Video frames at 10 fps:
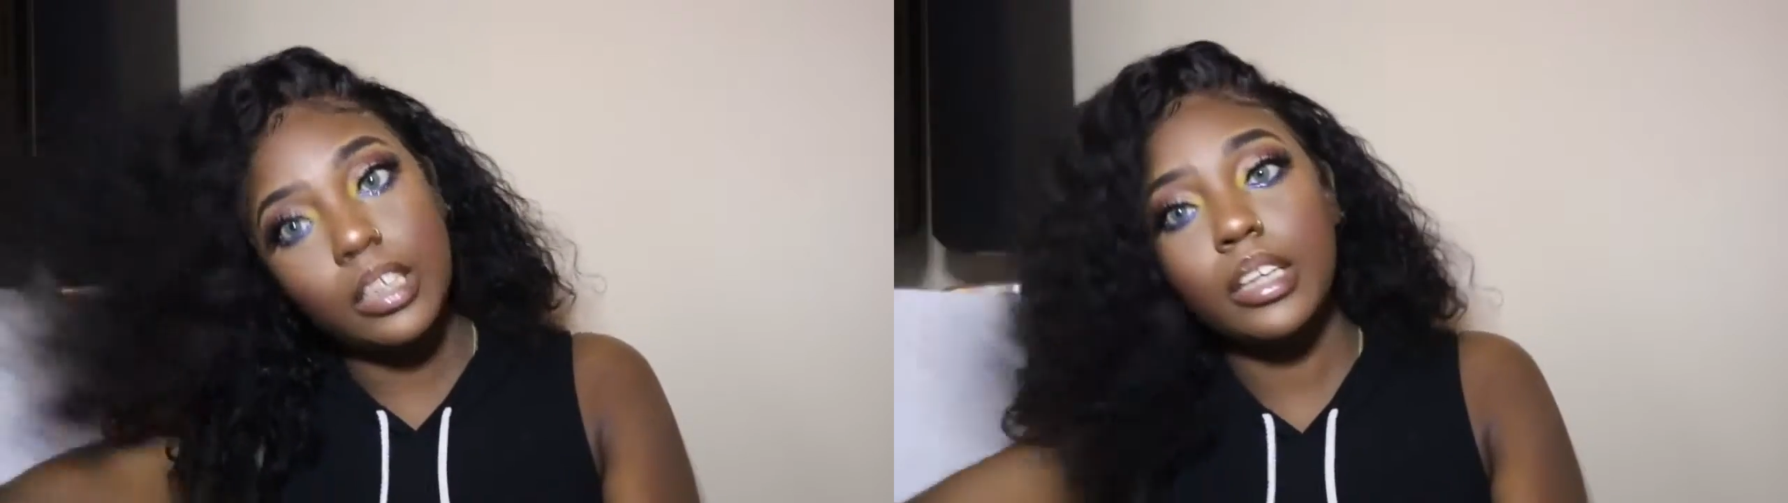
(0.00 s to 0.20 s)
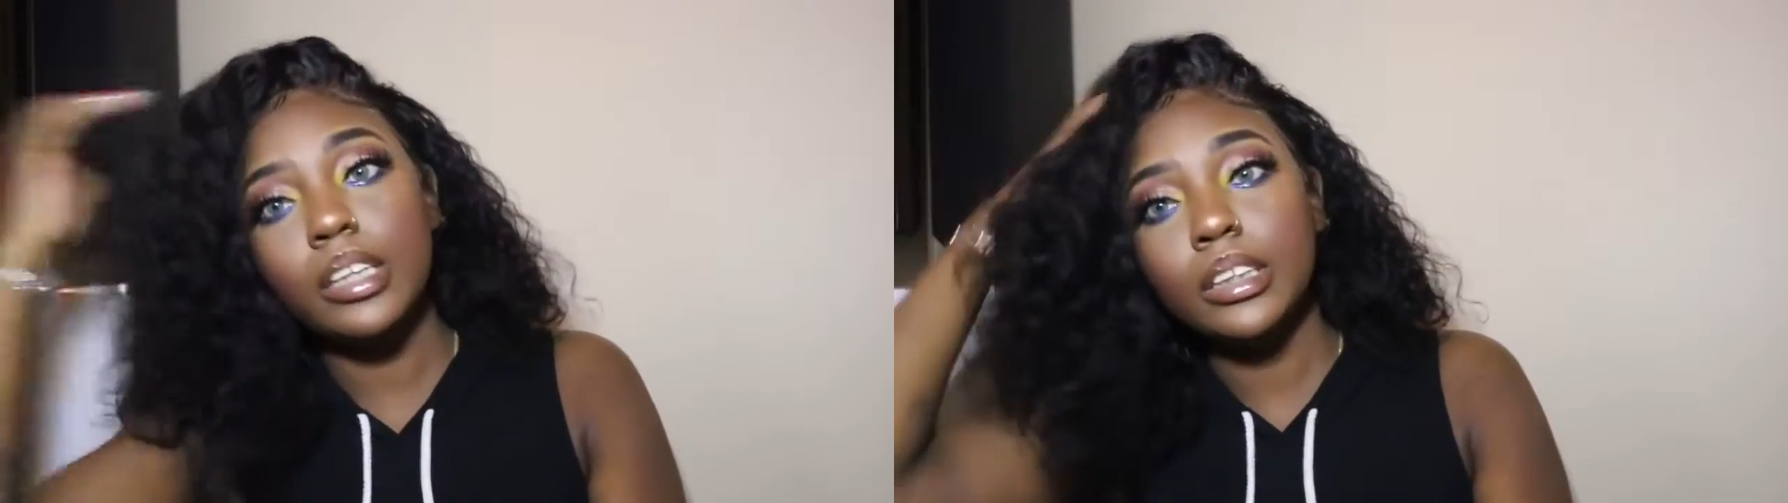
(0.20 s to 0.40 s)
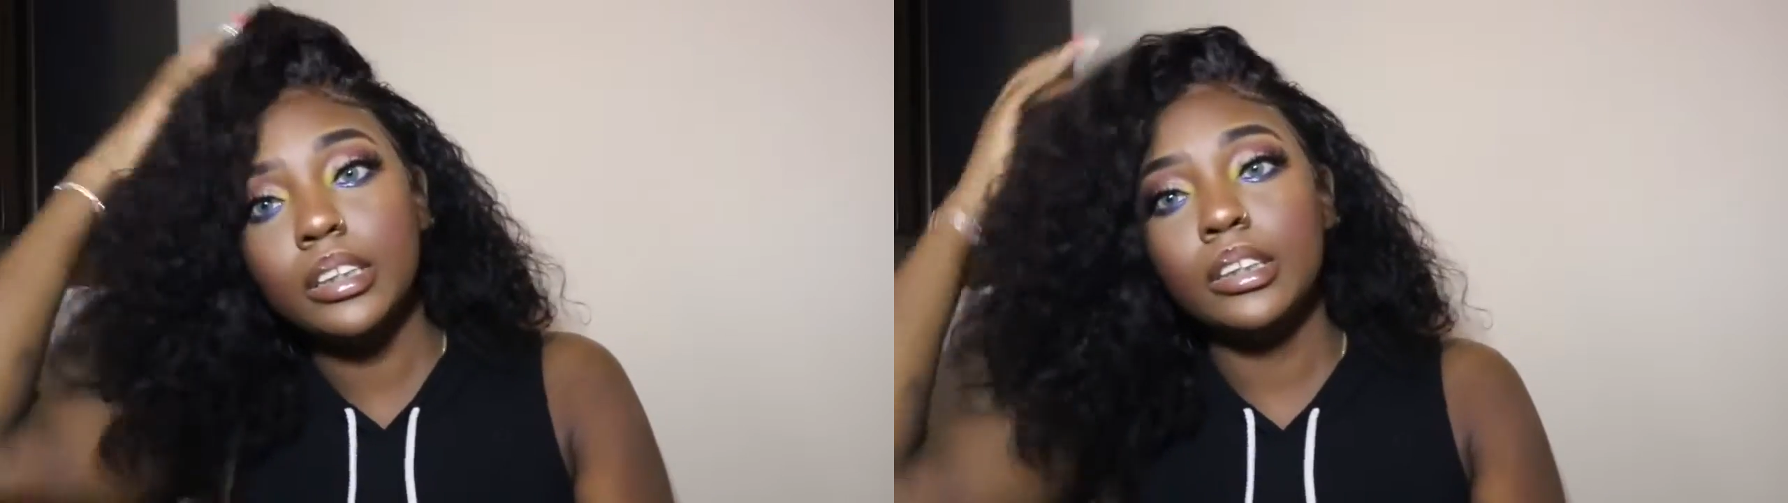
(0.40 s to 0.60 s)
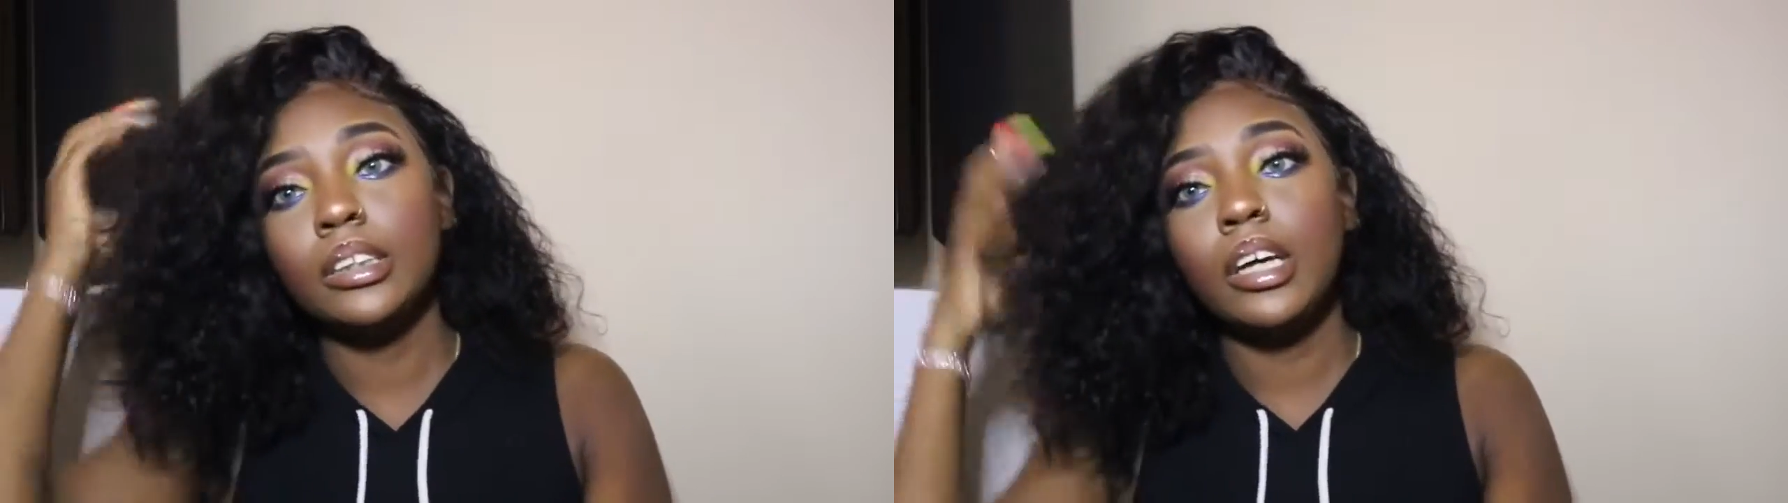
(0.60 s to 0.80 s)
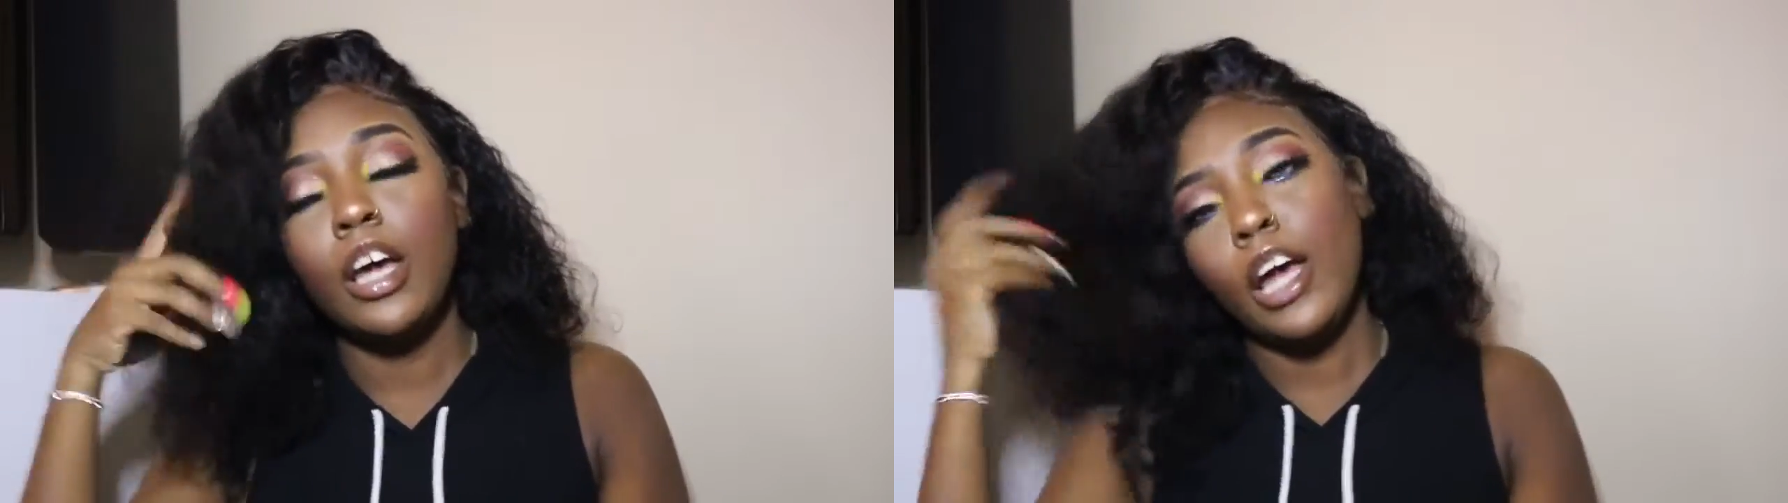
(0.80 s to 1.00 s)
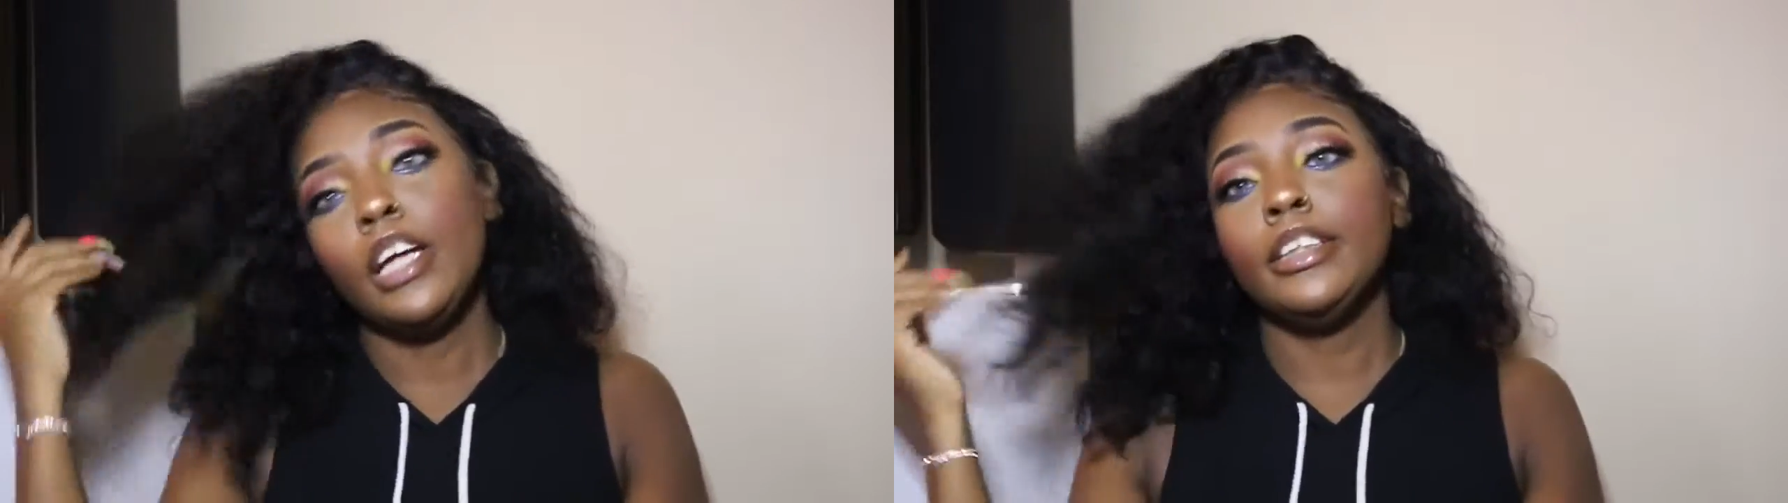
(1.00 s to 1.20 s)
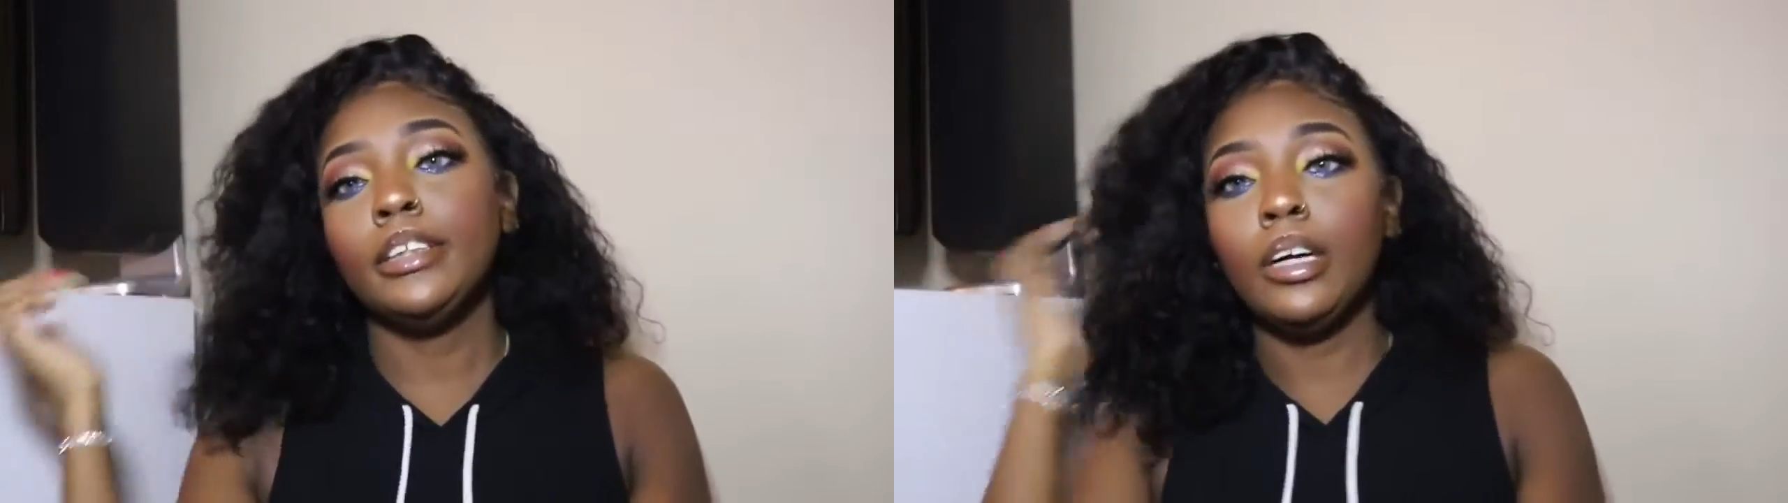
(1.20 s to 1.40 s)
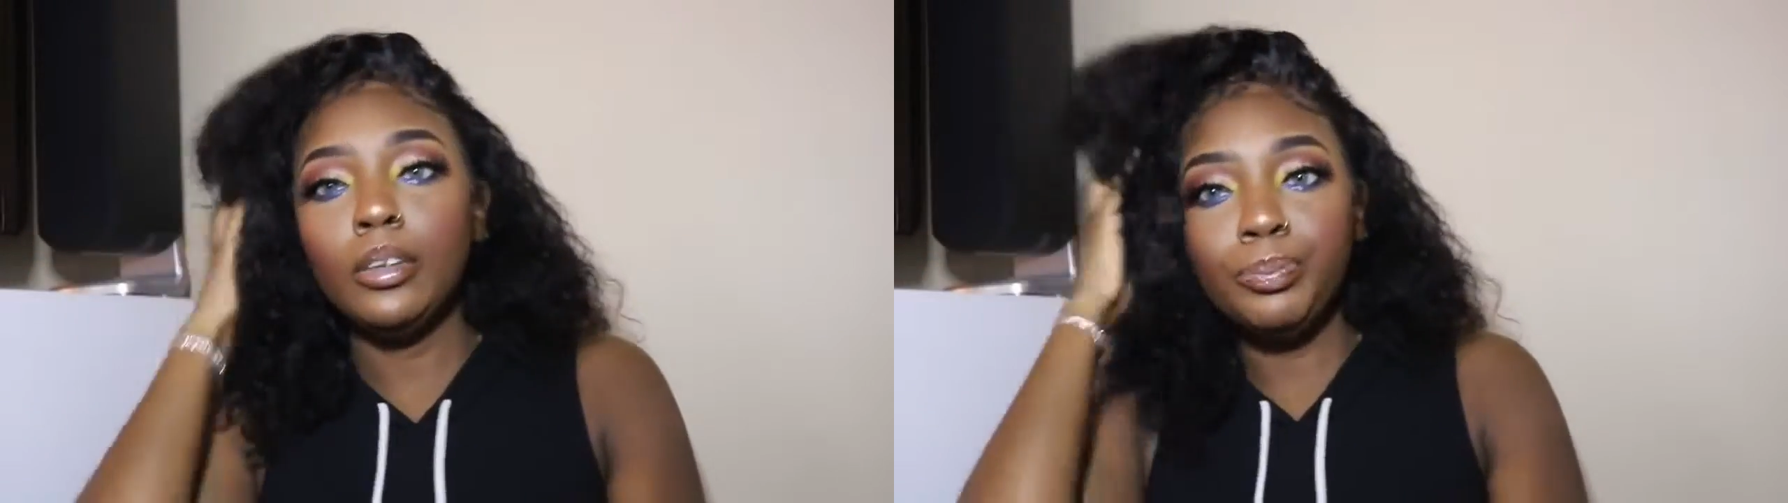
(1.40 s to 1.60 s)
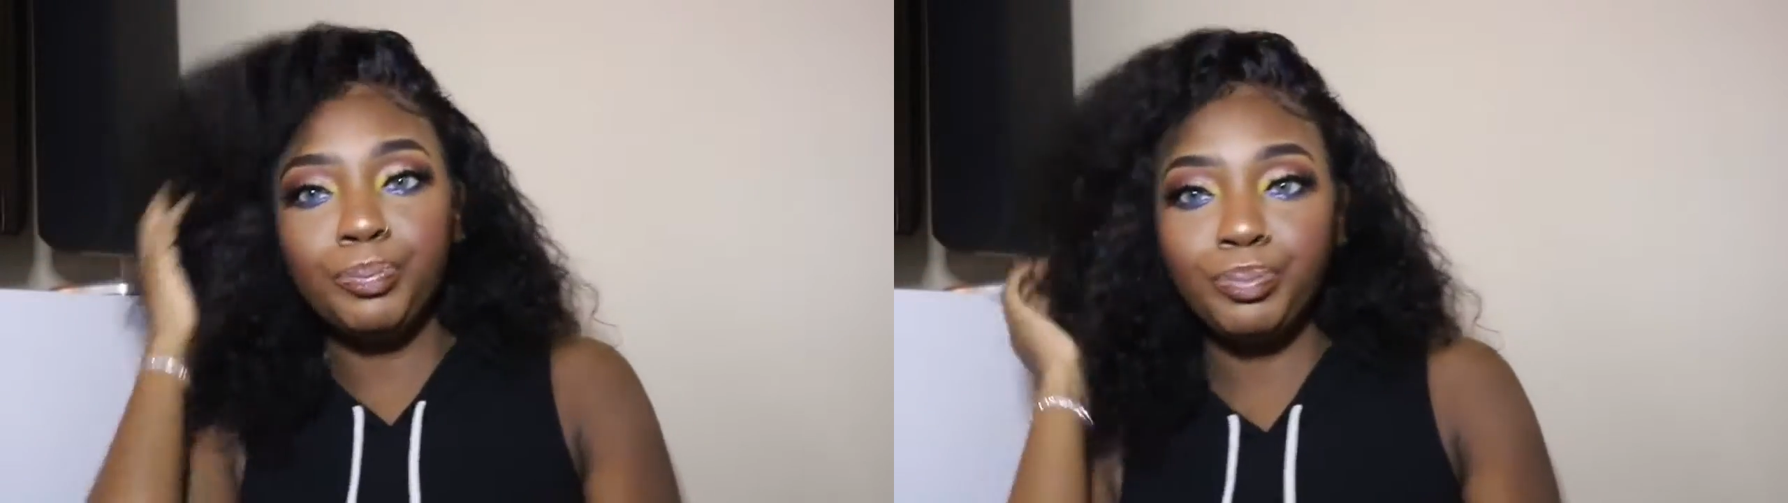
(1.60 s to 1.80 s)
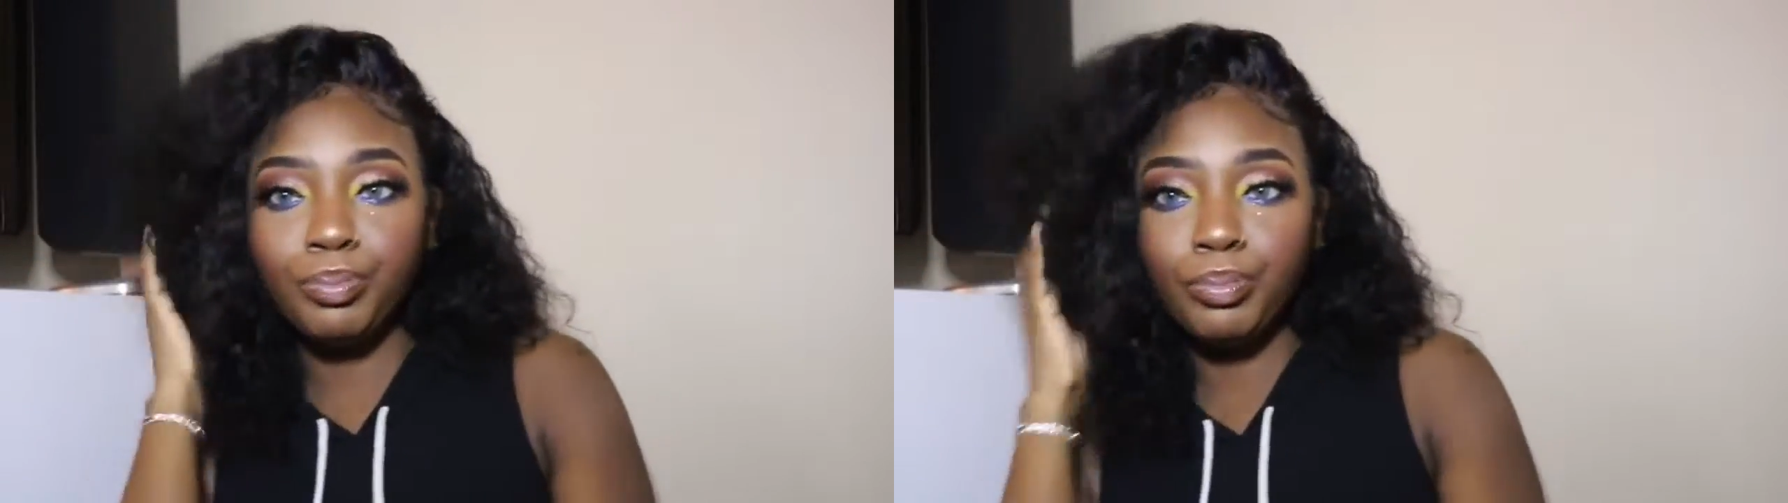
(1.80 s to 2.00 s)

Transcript: this. So